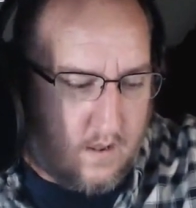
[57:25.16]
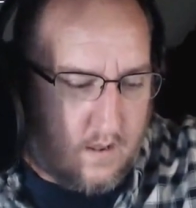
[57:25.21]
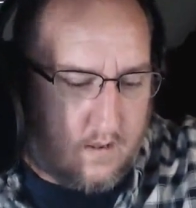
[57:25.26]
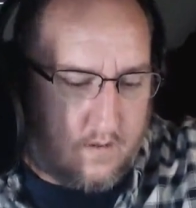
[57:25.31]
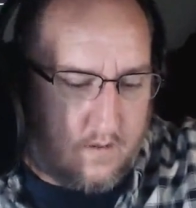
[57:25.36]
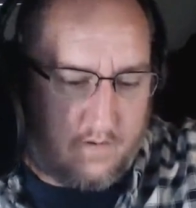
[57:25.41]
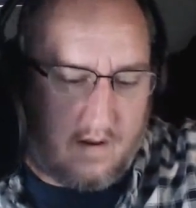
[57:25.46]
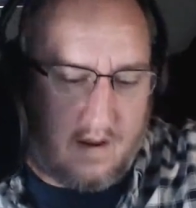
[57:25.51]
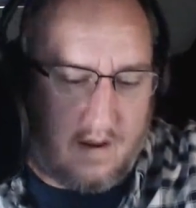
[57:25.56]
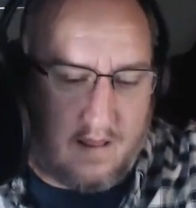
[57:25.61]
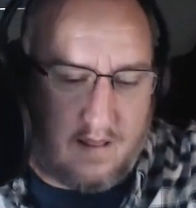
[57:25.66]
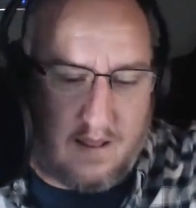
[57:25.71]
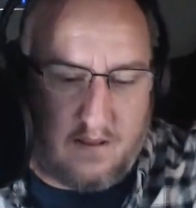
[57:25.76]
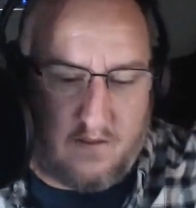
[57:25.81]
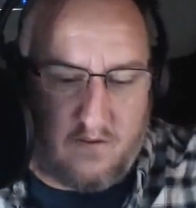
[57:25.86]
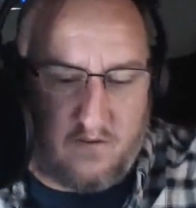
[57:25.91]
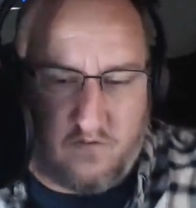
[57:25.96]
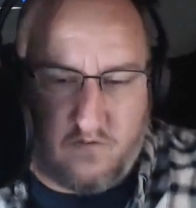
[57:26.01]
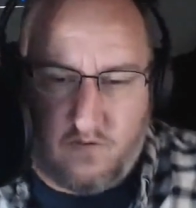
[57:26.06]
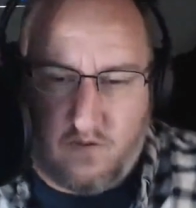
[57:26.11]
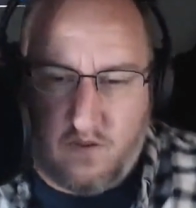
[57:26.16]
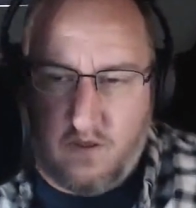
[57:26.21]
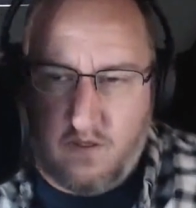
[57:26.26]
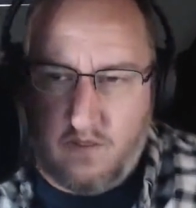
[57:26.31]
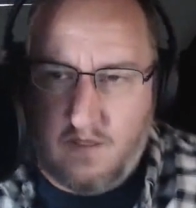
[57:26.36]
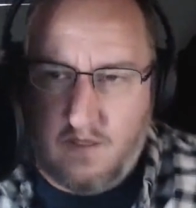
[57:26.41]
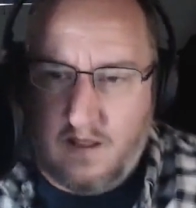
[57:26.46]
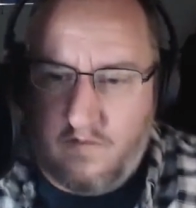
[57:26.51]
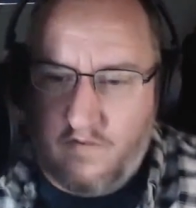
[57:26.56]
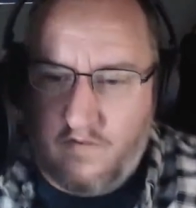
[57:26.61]

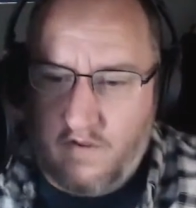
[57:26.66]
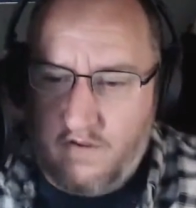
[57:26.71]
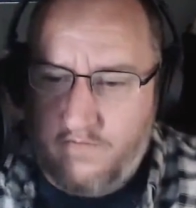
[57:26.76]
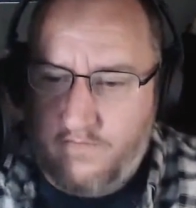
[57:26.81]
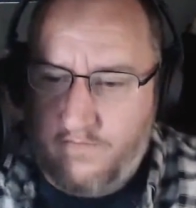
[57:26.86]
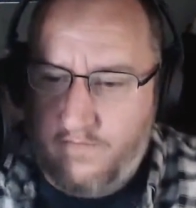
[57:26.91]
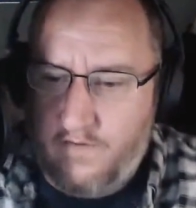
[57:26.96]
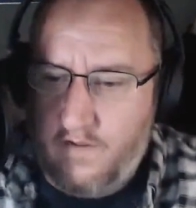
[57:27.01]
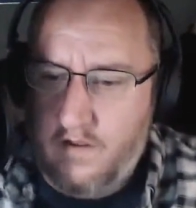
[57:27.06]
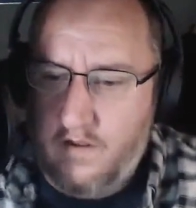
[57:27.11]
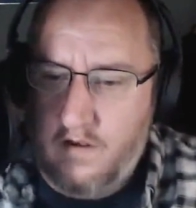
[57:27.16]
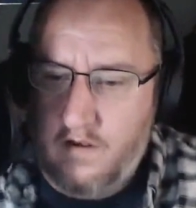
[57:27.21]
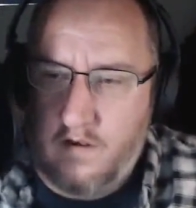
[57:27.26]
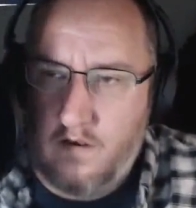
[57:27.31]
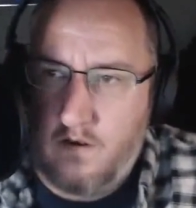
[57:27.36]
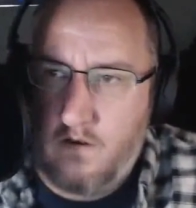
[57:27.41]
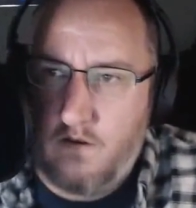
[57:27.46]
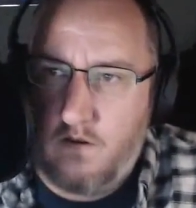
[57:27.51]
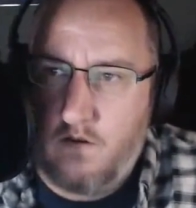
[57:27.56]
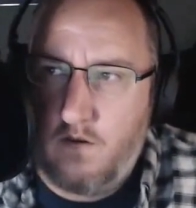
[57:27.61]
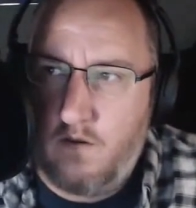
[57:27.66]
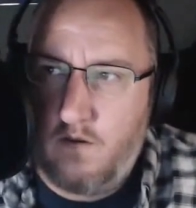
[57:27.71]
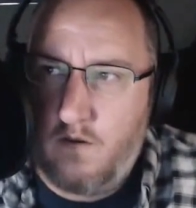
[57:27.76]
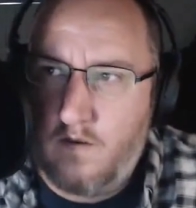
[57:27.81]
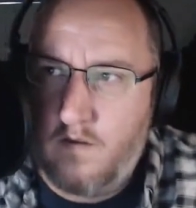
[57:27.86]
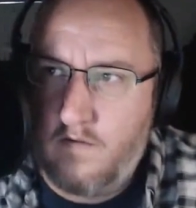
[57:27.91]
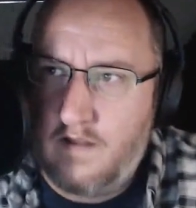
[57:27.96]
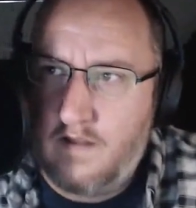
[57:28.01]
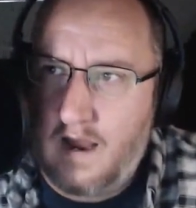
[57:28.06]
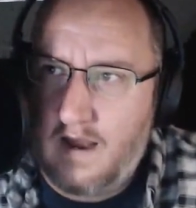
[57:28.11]
that's all fun
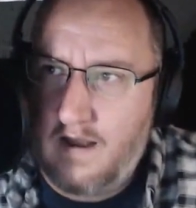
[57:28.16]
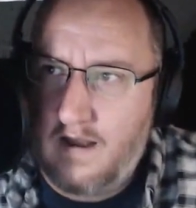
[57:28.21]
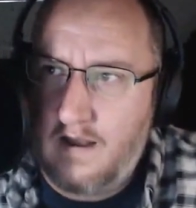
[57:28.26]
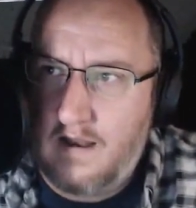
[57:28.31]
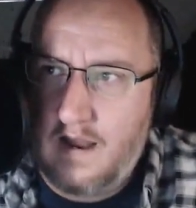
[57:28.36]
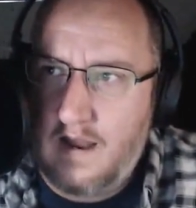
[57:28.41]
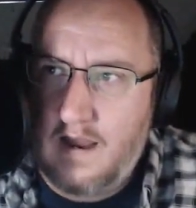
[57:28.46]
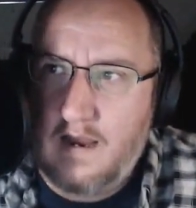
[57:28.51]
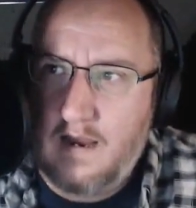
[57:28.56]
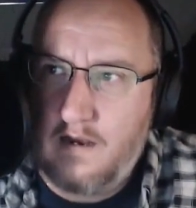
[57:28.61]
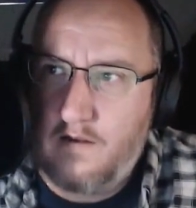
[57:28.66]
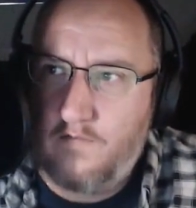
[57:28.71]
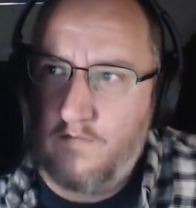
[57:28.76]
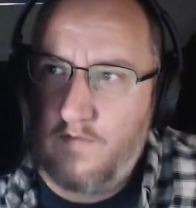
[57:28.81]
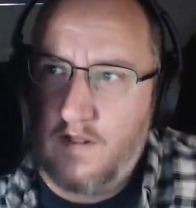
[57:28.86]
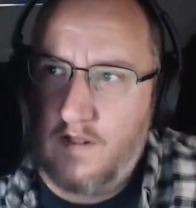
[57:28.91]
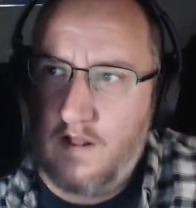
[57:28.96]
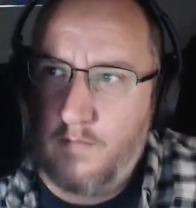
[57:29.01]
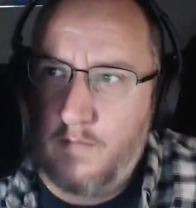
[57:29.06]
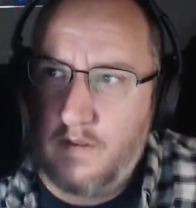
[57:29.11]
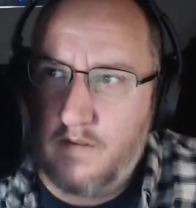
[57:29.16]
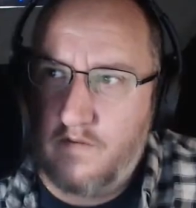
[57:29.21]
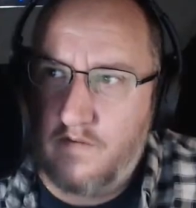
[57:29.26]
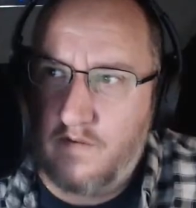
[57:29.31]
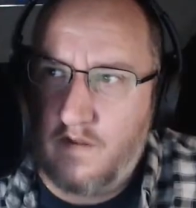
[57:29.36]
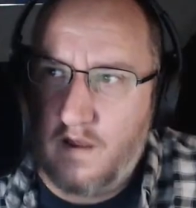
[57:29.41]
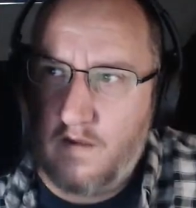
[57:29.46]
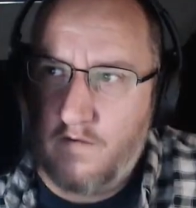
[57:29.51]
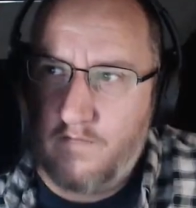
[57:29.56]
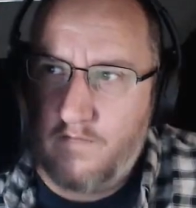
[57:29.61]
day-to-day development
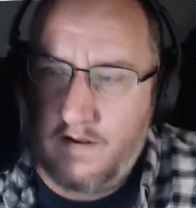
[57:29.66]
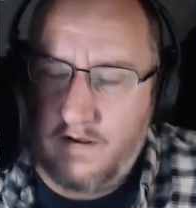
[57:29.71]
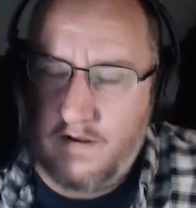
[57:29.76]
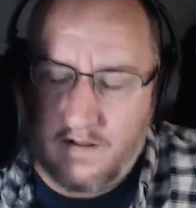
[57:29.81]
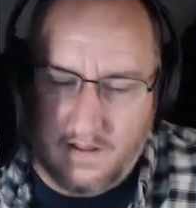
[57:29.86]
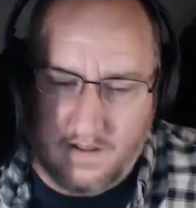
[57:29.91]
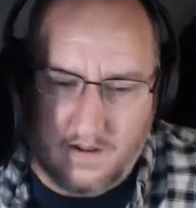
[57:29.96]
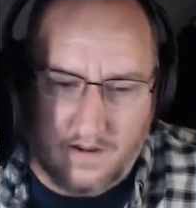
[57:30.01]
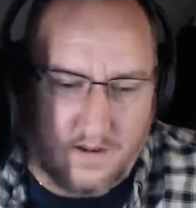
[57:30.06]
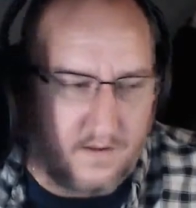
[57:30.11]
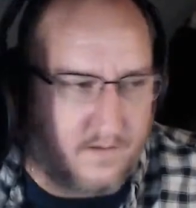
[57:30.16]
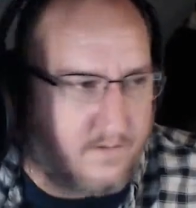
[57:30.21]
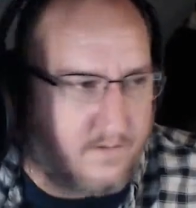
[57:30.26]
stuff, I tell you.